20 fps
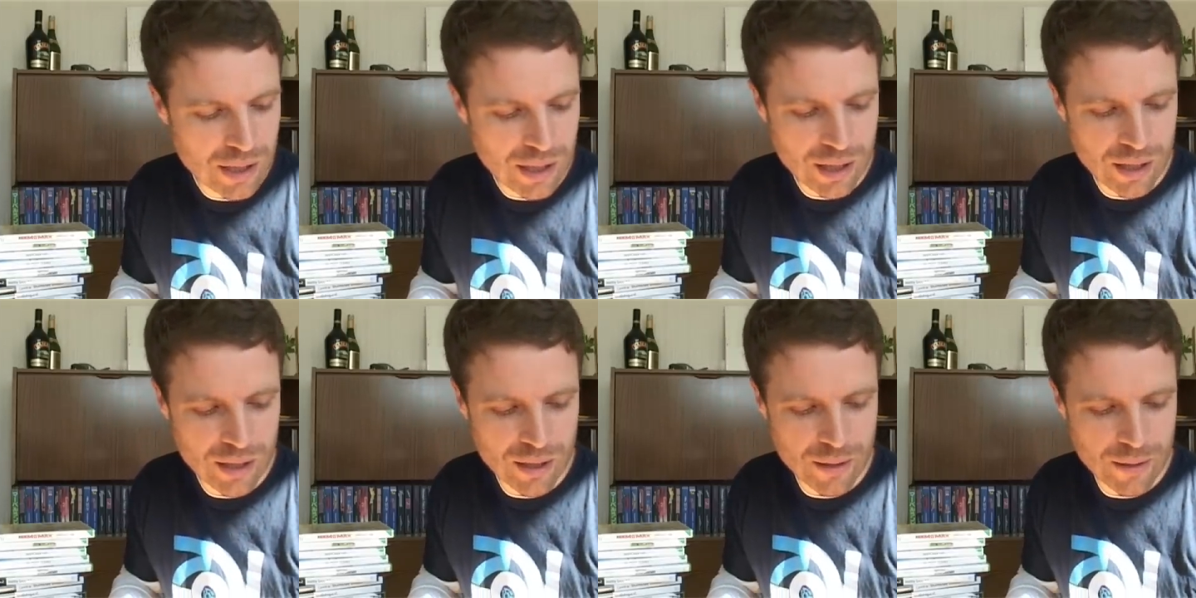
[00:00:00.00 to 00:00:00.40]

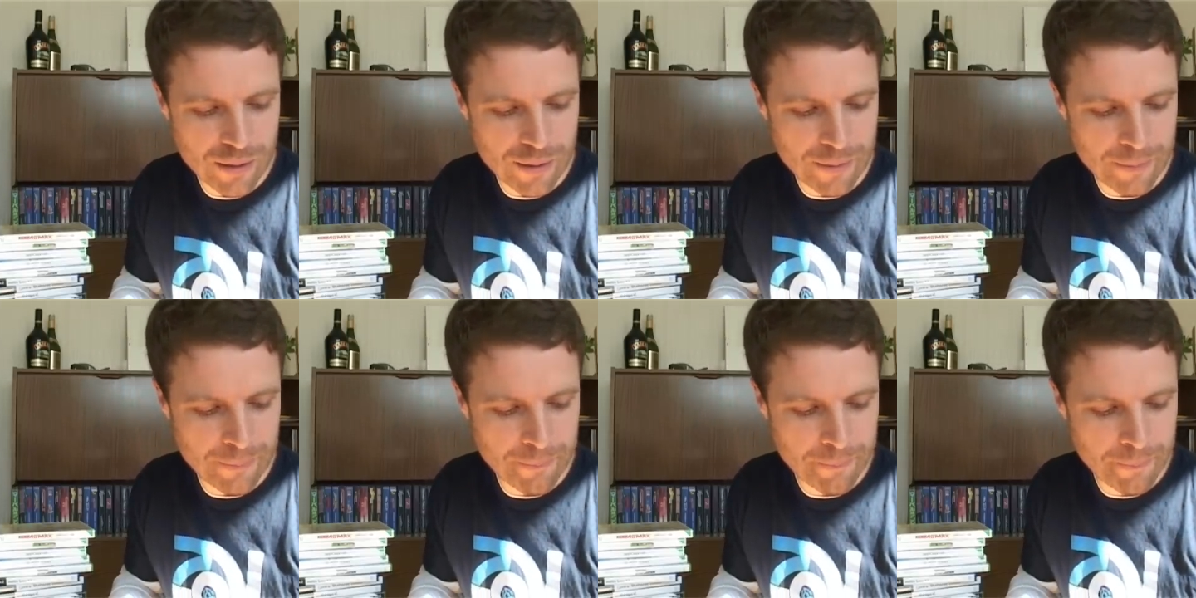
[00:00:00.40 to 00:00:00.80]

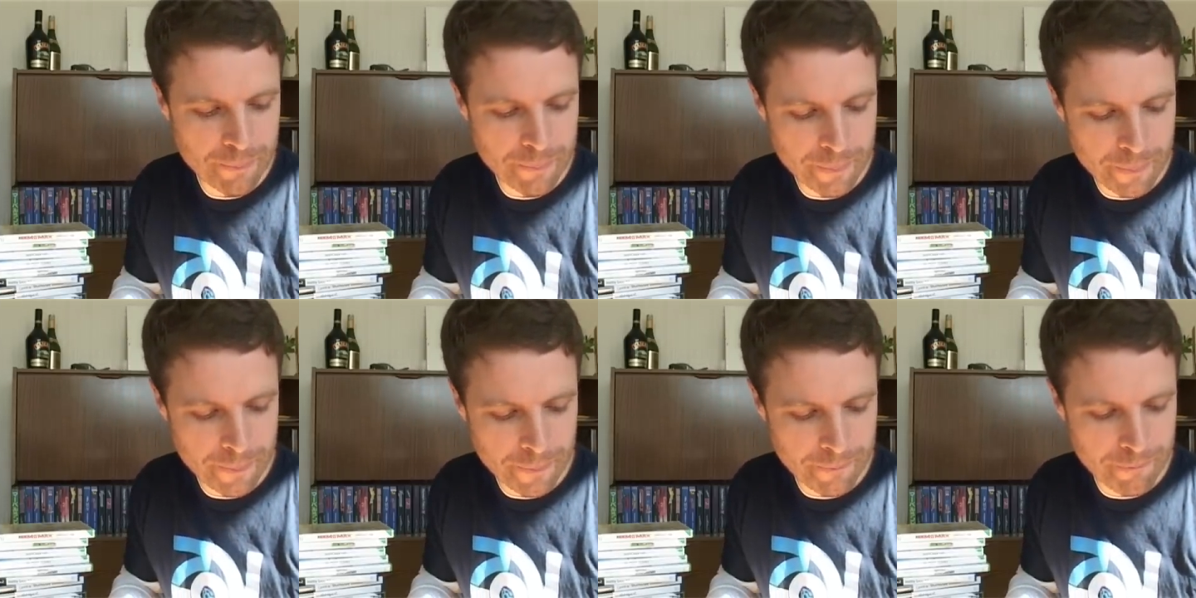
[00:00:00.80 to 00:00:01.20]

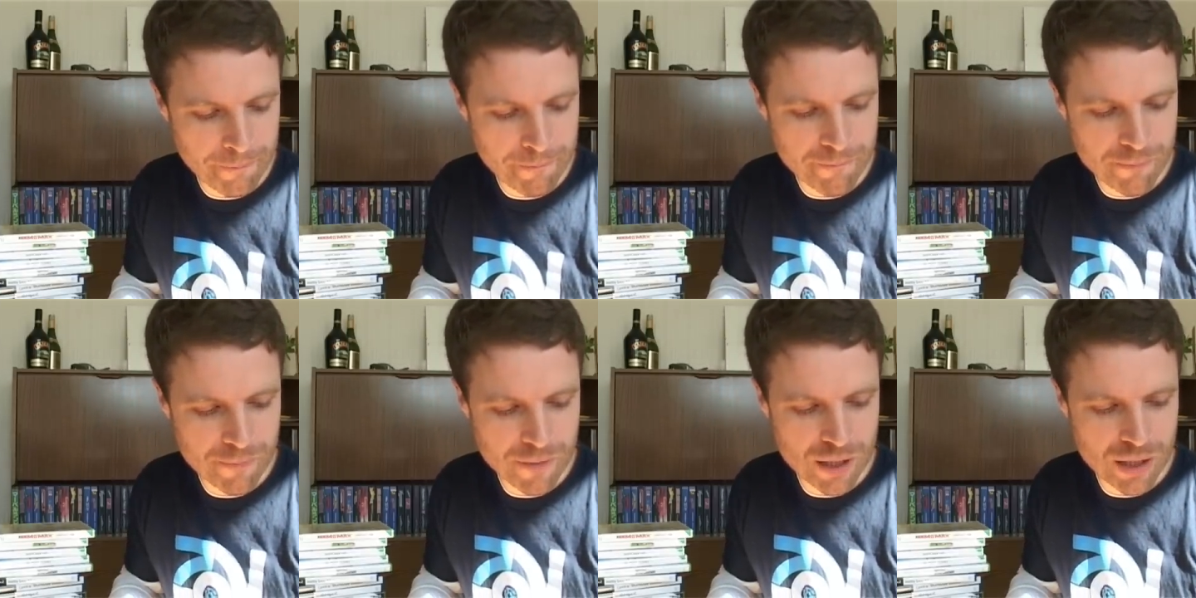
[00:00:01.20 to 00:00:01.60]
and
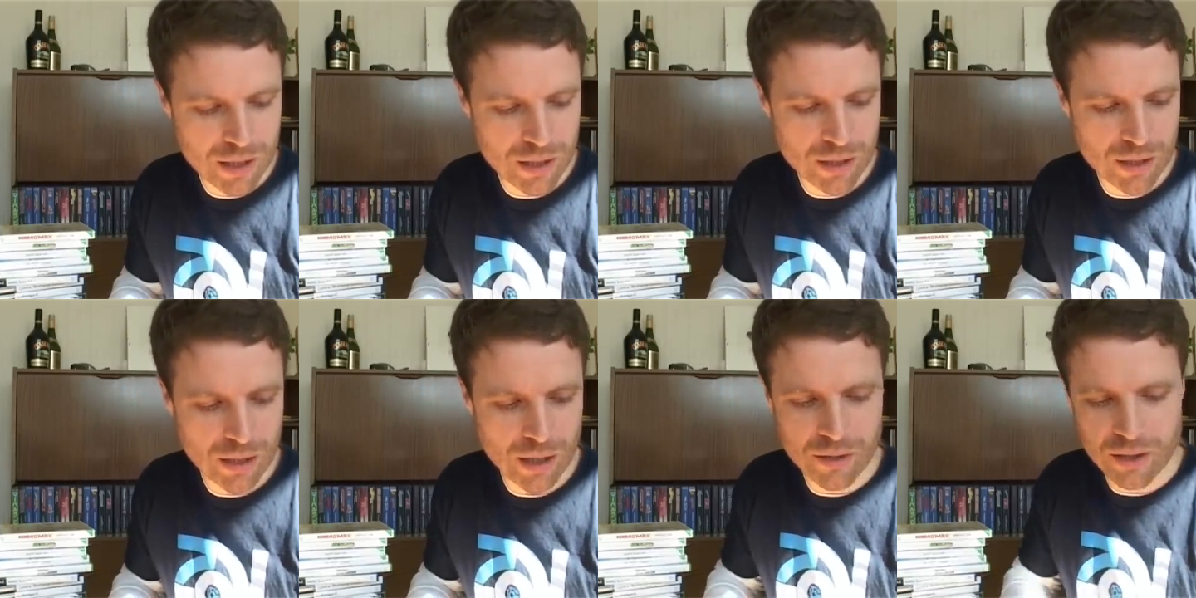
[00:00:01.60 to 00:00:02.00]

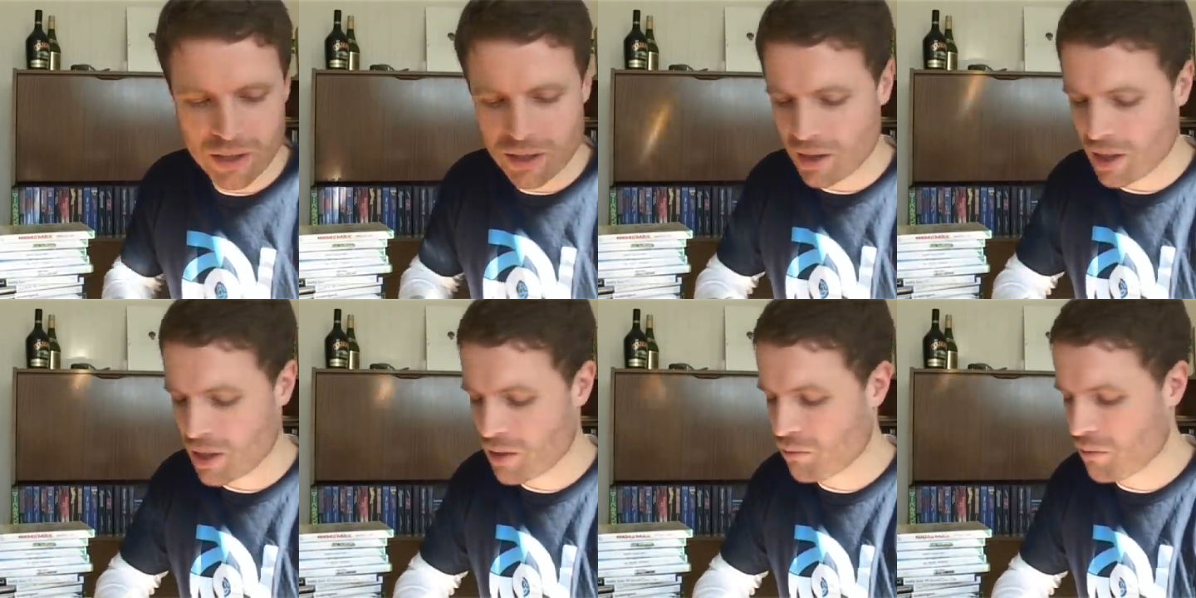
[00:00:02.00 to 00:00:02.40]
I
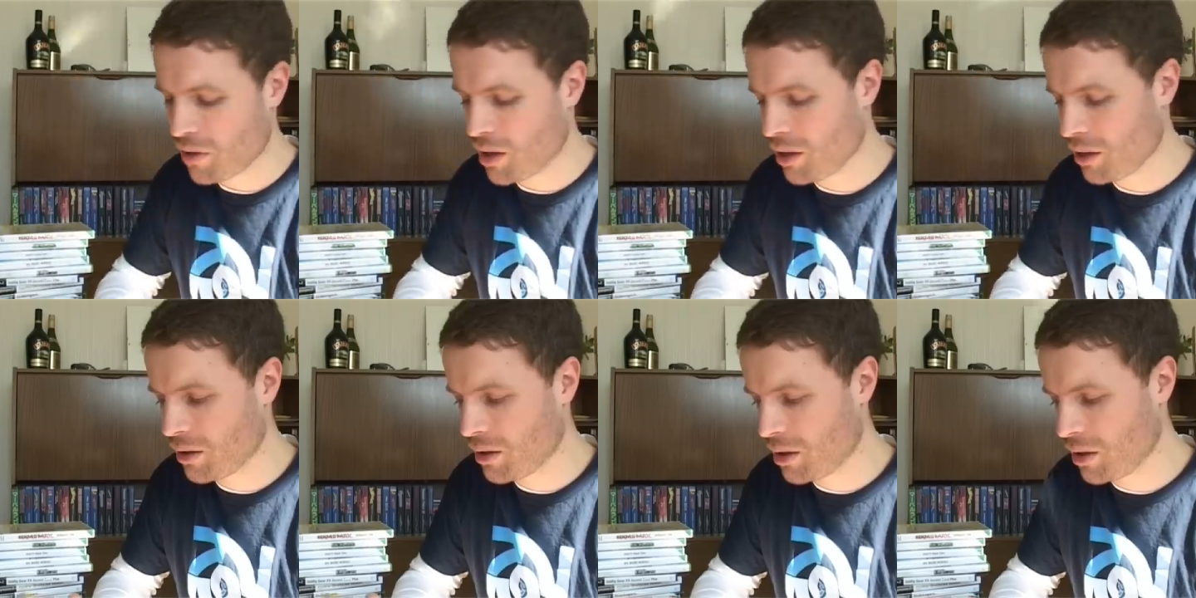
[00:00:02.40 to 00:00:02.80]
think this
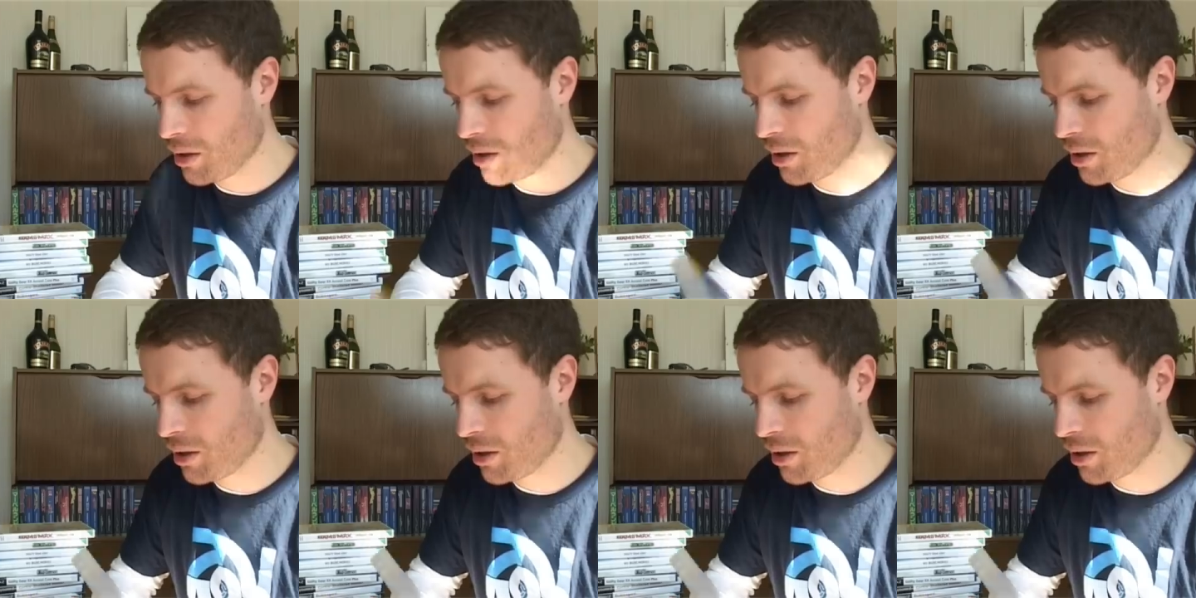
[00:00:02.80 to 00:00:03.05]
one